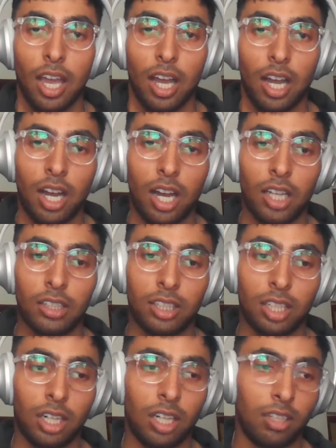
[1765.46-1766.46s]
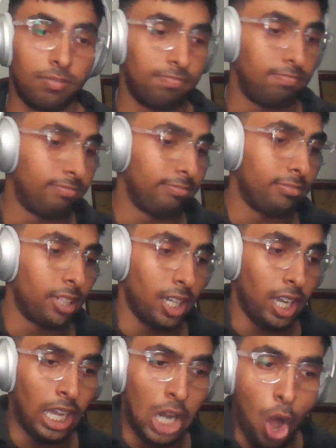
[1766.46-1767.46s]
So
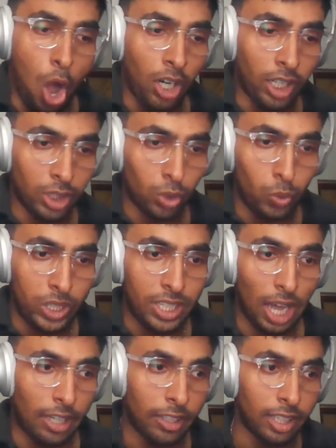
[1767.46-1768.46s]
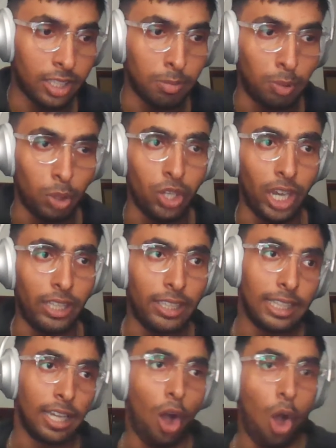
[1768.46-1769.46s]
in August, we started this project.
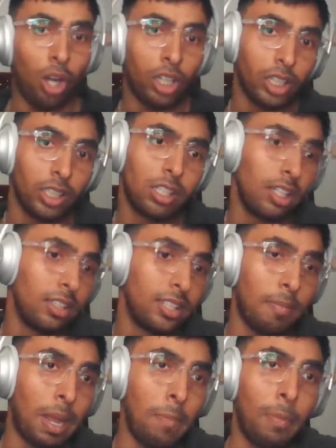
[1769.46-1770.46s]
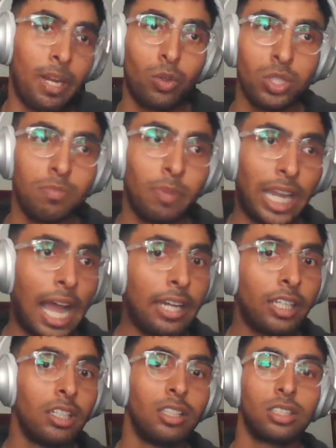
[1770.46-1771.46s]
August till September, it was
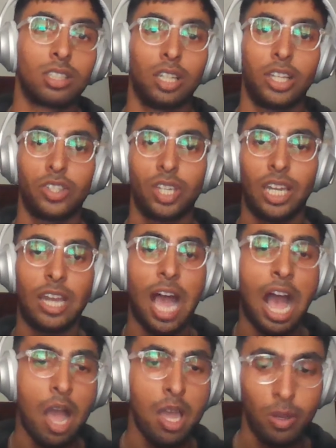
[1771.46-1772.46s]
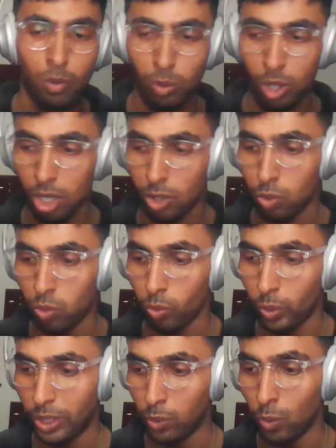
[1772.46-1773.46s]
mechanical installation, and I was
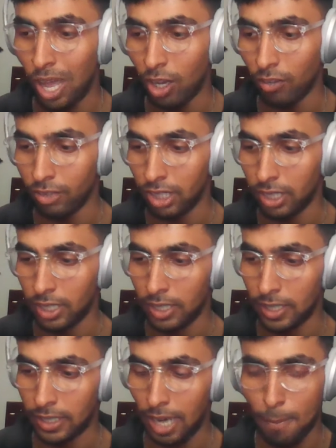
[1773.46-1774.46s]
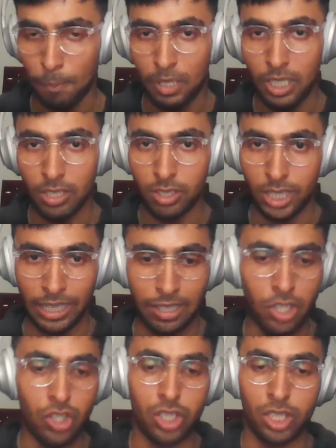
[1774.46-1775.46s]
with one of the company's
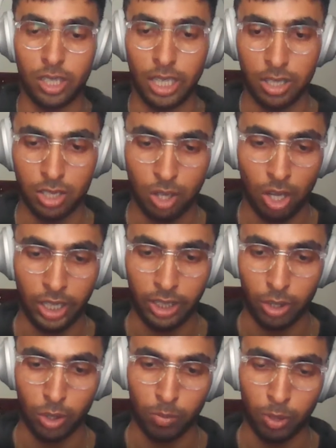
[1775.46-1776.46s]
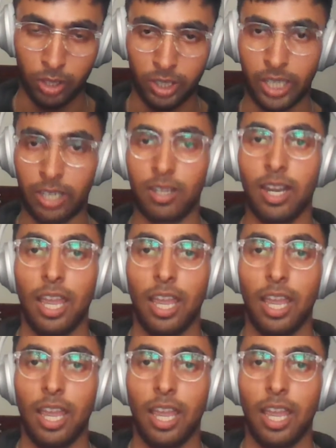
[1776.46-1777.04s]
technician installing the robot there